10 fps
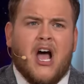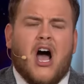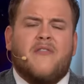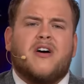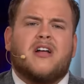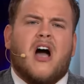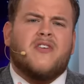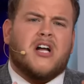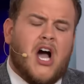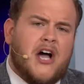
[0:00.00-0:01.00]
of a,
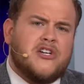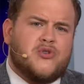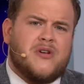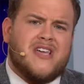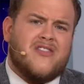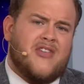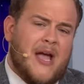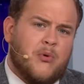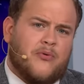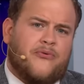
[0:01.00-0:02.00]
of a country that
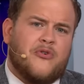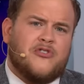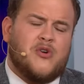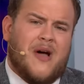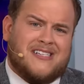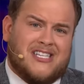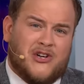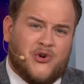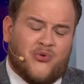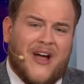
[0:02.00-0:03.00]
they refer to as the
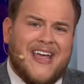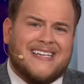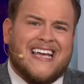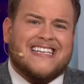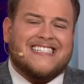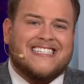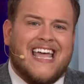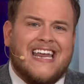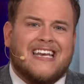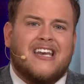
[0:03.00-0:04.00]
great
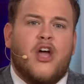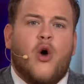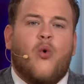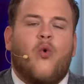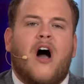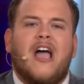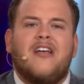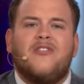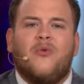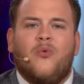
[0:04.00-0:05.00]
Satan? Why
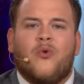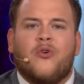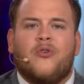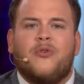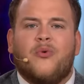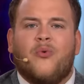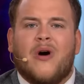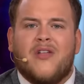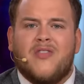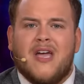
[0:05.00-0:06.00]
in the world
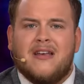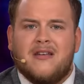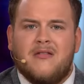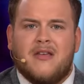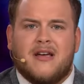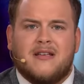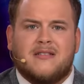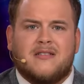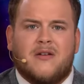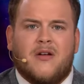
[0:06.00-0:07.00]
would they do
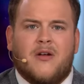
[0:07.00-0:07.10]
this?